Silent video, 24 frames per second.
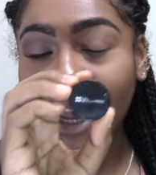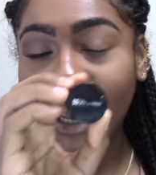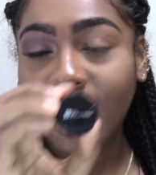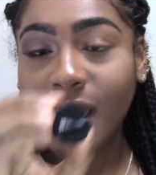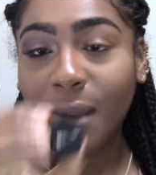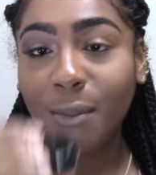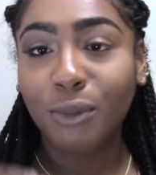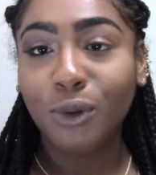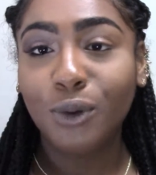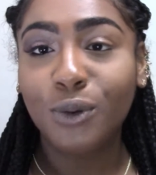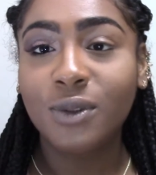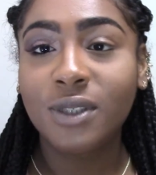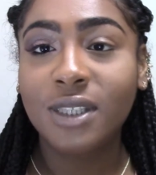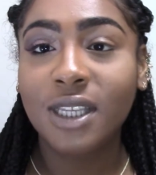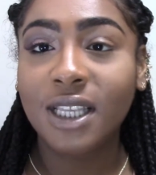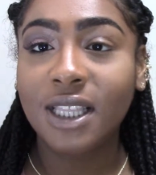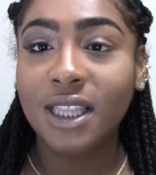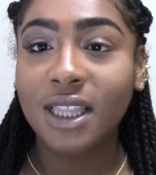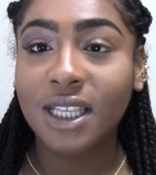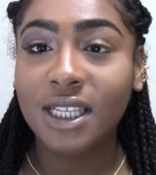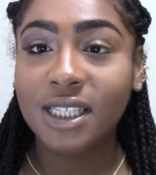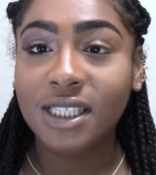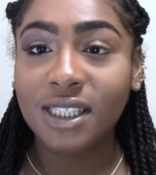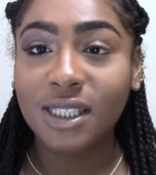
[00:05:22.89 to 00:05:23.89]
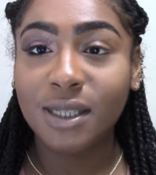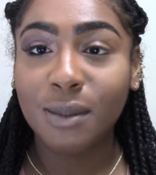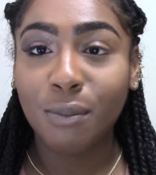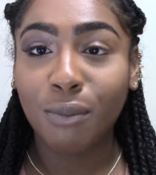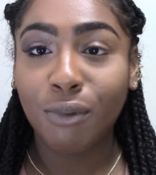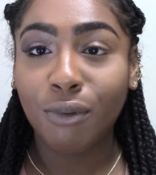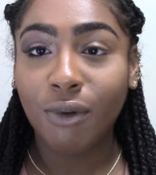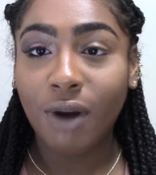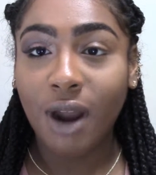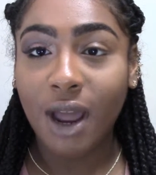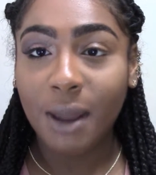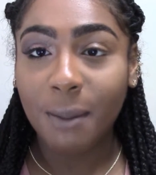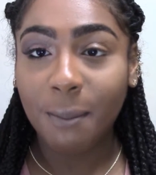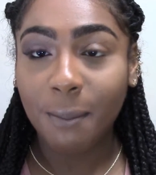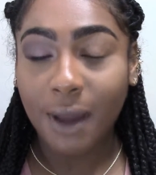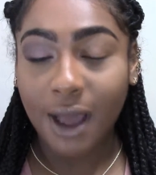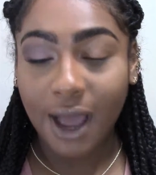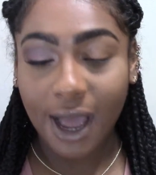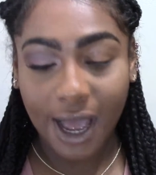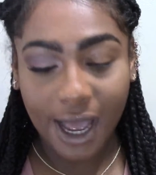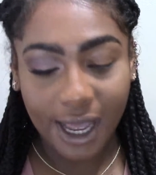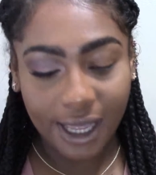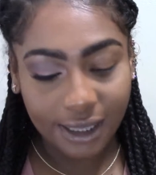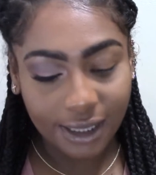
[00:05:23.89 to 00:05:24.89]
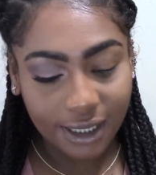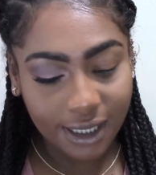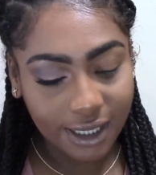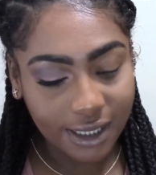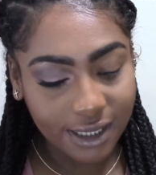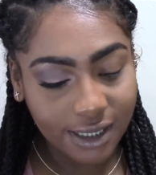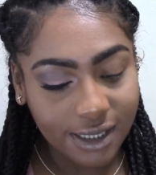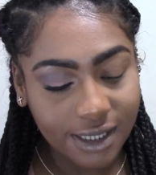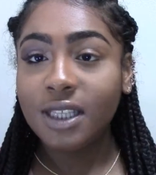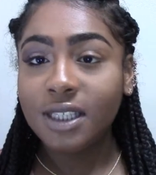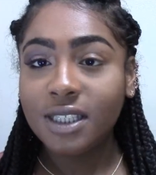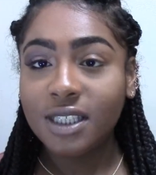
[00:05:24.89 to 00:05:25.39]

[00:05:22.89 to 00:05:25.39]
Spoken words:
and I'm using this to prime my eyelids.